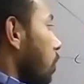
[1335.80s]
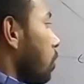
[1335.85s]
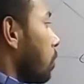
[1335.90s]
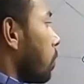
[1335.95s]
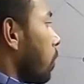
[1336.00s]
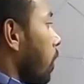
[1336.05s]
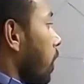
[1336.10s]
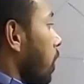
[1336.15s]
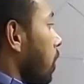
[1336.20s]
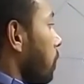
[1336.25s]

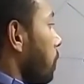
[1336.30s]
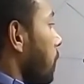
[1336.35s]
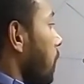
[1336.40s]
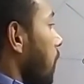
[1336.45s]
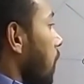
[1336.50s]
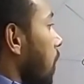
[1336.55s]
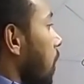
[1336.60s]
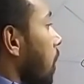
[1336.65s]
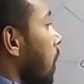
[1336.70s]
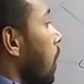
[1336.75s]
into point
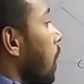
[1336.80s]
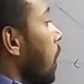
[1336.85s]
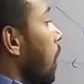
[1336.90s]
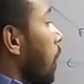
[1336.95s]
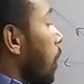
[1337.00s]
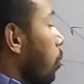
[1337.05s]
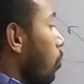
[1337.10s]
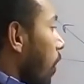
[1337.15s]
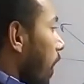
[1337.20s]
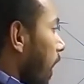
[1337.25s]
B,
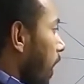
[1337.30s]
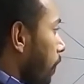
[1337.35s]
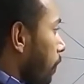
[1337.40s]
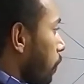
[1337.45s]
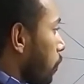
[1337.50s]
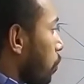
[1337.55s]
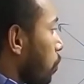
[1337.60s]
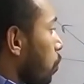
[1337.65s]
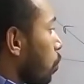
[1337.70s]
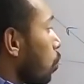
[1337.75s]
you
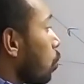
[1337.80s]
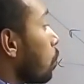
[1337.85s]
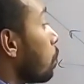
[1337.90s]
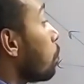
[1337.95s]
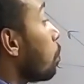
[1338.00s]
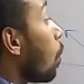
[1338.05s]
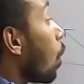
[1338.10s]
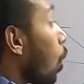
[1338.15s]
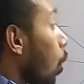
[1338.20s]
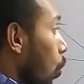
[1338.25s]
have to do
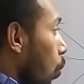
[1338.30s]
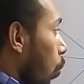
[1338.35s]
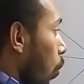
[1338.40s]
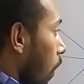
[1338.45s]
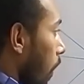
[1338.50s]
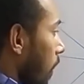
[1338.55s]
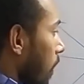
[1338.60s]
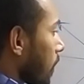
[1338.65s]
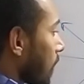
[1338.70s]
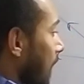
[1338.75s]
more
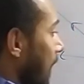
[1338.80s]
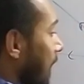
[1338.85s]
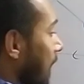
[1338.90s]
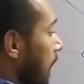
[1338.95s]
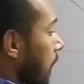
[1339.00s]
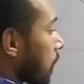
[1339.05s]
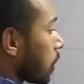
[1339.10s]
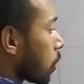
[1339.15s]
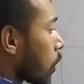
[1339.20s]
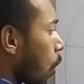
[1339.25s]
work since
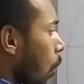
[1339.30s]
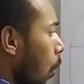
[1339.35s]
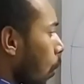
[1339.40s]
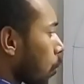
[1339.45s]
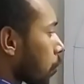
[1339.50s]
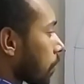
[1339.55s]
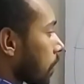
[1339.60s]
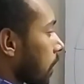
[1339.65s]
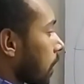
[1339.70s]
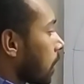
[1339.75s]
it is
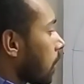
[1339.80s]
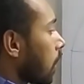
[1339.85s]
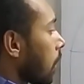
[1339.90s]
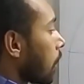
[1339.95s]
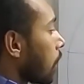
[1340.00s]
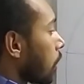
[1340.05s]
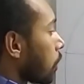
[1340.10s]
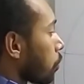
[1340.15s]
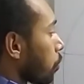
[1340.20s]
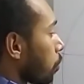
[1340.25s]
closer
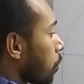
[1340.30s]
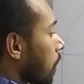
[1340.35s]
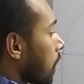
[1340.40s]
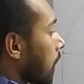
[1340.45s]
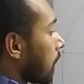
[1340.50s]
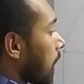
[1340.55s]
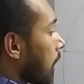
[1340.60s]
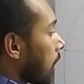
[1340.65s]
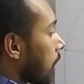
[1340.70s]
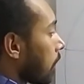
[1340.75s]
to
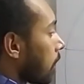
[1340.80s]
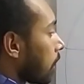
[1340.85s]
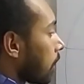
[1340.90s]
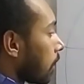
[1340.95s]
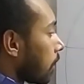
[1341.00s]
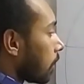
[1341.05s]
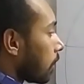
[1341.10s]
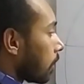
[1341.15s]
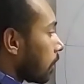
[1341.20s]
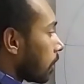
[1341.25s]
the
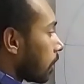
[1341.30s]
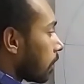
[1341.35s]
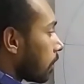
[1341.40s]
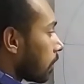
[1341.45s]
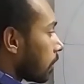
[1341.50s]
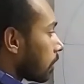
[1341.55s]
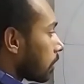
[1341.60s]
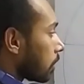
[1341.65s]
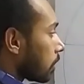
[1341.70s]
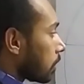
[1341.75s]

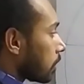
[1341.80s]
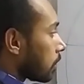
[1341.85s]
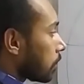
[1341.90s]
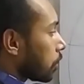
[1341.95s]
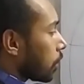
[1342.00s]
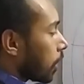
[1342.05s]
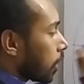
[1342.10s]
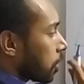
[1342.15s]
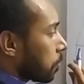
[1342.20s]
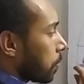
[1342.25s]

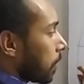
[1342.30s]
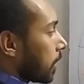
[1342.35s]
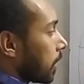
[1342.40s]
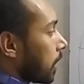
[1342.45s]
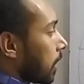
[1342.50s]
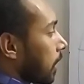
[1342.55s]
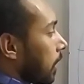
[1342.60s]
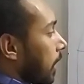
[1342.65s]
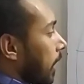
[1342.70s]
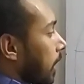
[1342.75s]
charge
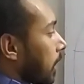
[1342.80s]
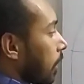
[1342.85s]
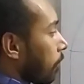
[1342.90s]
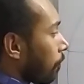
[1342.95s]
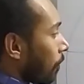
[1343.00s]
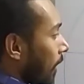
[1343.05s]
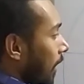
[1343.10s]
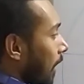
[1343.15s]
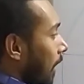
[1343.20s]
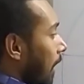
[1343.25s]
particle and
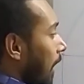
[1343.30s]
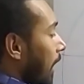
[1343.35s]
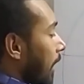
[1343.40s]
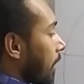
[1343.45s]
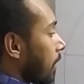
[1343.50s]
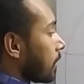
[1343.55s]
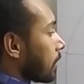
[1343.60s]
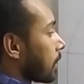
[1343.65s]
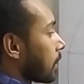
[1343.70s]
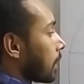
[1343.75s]
the field
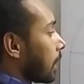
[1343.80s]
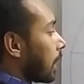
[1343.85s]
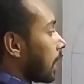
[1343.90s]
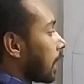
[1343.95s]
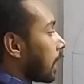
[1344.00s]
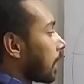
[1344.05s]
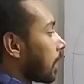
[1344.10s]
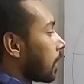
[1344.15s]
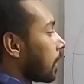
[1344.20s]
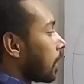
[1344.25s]
lines
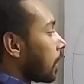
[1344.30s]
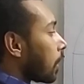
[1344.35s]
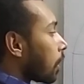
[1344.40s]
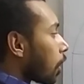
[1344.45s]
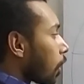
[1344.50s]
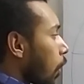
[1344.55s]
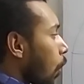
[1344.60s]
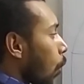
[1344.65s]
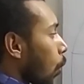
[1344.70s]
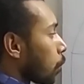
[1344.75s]
are
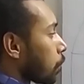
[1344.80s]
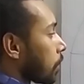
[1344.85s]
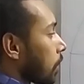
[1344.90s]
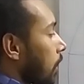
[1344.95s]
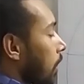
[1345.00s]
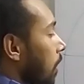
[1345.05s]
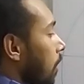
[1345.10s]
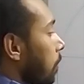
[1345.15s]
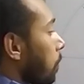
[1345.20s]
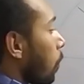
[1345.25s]

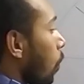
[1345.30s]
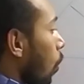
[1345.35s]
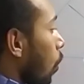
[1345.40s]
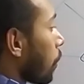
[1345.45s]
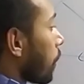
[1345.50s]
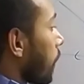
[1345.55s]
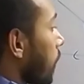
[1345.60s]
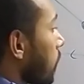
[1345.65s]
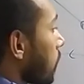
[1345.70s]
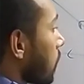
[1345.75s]
closer,
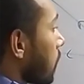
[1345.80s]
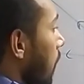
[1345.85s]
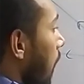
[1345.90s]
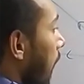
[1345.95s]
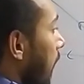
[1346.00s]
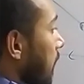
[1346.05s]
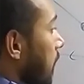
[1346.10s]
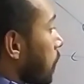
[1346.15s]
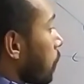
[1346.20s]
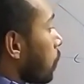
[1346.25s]
more dense
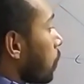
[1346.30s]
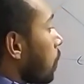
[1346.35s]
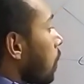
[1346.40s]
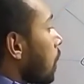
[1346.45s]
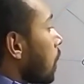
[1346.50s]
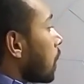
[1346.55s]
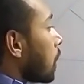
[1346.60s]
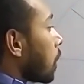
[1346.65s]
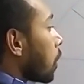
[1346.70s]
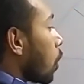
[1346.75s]
as you
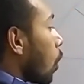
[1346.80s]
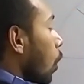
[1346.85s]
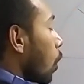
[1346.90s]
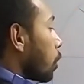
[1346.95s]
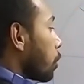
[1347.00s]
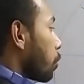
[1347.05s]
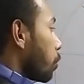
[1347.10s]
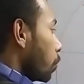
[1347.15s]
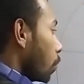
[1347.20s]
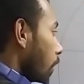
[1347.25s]

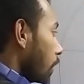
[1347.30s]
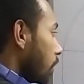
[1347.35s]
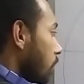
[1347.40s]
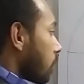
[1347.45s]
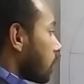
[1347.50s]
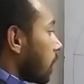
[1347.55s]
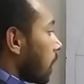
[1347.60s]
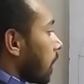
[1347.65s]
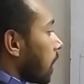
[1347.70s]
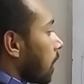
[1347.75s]
go
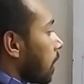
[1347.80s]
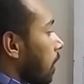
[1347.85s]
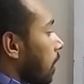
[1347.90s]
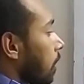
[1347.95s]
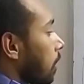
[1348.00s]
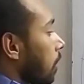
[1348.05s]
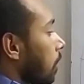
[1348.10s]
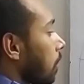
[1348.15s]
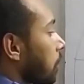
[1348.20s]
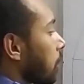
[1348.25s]
towards the
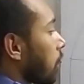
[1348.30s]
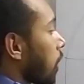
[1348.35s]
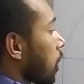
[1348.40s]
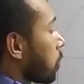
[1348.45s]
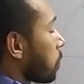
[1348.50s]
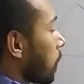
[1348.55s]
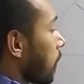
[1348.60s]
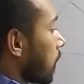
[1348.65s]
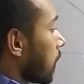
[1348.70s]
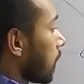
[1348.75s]

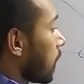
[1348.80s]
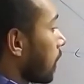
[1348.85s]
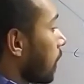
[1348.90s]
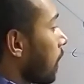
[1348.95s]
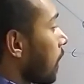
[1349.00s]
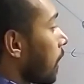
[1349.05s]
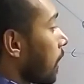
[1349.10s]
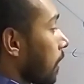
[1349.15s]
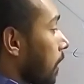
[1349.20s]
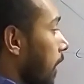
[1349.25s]
charge
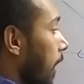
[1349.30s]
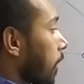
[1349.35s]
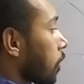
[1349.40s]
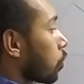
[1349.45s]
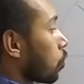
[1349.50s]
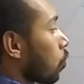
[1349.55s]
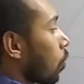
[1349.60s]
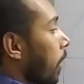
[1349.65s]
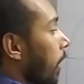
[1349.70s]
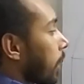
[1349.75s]
particle.
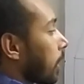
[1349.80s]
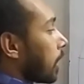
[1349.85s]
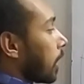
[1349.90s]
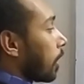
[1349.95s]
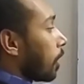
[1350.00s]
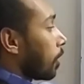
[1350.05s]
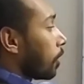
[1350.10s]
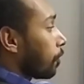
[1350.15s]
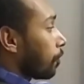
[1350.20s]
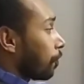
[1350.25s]
That's why
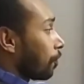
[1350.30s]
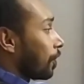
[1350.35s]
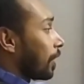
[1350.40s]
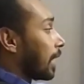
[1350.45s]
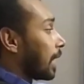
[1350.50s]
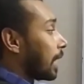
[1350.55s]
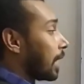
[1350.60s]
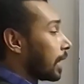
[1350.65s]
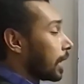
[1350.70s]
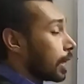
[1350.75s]
the
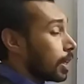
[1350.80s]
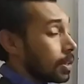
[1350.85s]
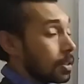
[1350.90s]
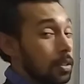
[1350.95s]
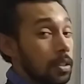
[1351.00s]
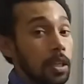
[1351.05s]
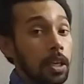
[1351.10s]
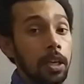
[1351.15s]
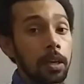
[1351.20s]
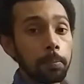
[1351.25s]
field
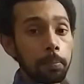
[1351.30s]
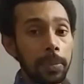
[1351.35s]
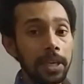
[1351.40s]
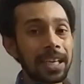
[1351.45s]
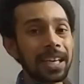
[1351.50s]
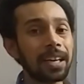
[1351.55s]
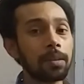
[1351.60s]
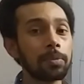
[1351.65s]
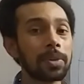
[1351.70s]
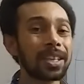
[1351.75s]
is
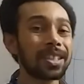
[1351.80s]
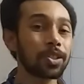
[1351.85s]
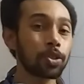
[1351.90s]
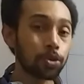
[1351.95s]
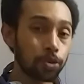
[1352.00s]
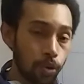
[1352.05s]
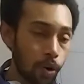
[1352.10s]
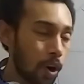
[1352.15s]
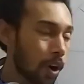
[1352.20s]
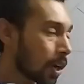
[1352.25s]
becoming
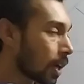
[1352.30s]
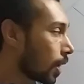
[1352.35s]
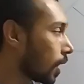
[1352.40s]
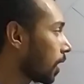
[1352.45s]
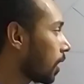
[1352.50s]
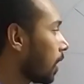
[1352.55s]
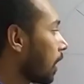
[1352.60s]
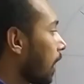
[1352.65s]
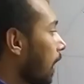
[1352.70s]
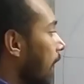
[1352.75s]

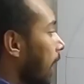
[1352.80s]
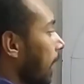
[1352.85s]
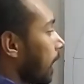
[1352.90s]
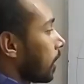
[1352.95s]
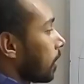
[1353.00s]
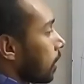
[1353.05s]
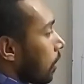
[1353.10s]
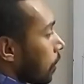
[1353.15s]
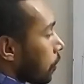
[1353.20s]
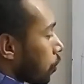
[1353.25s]
stronger,
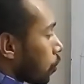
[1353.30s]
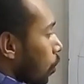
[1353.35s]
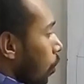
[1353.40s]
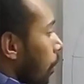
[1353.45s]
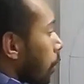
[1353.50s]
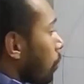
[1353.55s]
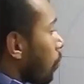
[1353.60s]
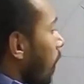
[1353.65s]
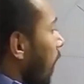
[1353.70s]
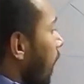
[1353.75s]
and
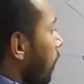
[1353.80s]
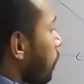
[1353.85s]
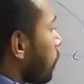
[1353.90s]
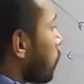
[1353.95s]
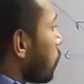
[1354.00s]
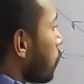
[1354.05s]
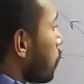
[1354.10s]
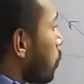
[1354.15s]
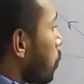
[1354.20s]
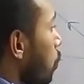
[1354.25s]
so you
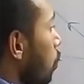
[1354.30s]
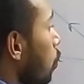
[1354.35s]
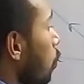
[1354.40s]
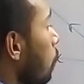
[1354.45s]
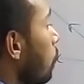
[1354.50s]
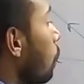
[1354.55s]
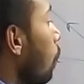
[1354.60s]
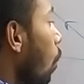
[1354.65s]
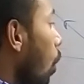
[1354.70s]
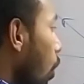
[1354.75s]
have to
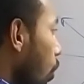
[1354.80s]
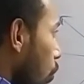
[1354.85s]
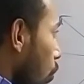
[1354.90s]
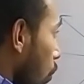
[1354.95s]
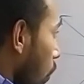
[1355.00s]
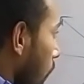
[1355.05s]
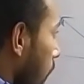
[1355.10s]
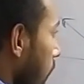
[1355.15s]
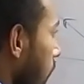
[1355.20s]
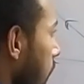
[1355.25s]
do more
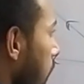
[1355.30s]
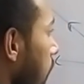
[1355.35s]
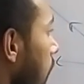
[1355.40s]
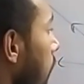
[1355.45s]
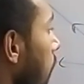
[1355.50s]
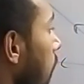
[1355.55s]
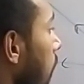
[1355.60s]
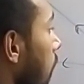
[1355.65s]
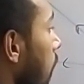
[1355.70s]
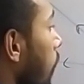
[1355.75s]
work
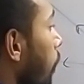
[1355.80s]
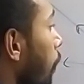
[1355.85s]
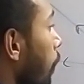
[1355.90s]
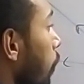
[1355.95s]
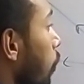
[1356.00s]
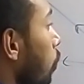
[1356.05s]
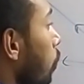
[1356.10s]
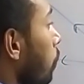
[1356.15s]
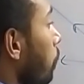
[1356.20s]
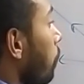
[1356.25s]
if
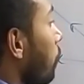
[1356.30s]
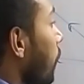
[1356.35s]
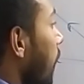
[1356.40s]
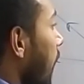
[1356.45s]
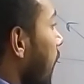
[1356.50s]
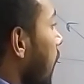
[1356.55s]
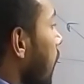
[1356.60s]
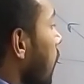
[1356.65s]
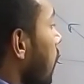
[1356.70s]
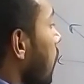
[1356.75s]
you
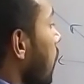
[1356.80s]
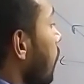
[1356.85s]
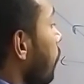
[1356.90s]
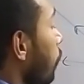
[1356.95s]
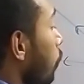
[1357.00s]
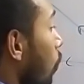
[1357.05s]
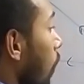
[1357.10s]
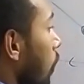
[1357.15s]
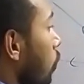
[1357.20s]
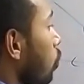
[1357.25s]

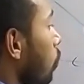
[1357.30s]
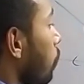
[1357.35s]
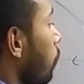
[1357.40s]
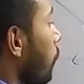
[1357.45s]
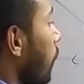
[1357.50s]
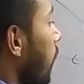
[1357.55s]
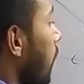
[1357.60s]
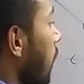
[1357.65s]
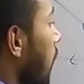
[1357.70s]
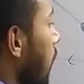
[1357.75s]
want to
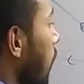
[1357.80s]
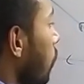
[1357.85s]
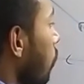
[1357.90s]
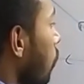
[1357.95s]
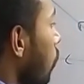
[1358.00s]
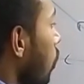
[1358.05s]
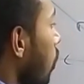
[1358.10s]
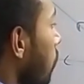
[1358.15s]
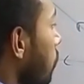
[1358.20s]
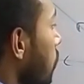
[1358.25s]
bring
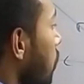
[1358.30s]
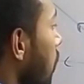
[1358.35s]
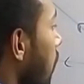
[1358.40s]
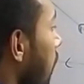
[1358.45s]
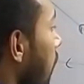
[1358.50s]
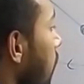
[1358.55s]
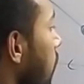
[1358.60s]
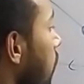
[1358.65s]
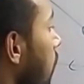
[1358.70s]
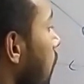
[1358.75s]
q coulomb
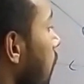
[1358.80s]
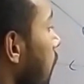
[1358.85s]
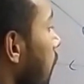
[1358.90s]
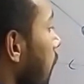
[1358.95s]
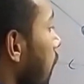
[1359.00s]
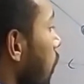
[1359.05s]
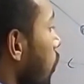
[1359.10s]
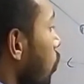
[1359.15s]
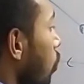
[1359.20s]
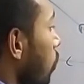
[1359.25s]
charge
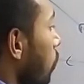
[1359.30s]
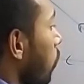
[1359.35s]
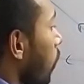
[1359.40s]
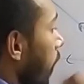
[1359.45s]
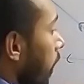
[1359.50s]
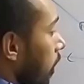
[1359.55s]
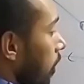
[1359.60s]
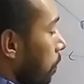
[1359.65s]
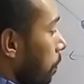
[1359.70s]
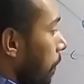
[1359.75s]
into
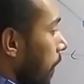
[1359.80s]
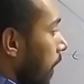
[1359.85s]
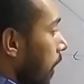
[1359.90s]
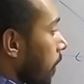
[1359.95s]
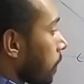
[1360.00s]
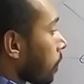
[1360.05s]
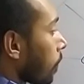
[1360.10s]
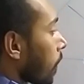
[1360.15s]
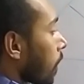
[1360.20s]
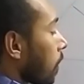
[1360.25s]
point
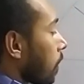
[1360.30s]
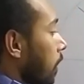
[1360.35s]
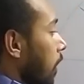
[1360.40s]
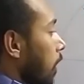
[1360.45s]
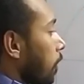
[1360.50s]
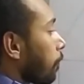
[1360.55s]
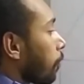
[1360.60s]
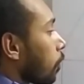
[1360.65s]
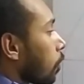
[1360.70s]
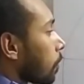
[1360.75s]
B.
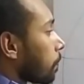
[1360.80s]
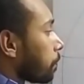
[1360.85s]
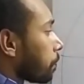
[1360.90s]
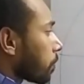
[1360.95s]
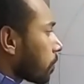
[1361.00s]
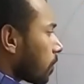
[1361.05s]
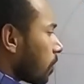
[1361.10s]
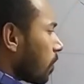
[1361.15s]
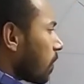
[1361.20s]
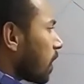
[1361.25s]
Therefore,
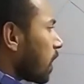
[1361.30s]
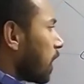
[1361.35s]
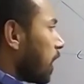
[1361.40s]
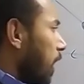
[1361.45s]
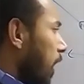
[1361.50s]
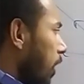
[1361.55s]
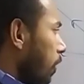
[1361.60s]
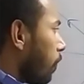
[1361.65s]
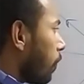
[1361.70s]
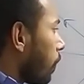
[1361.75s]

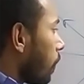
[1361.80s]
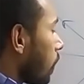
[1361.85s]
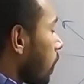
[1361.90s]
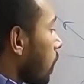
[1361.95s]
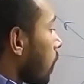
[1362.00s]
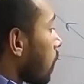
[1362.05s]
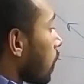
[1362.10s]
if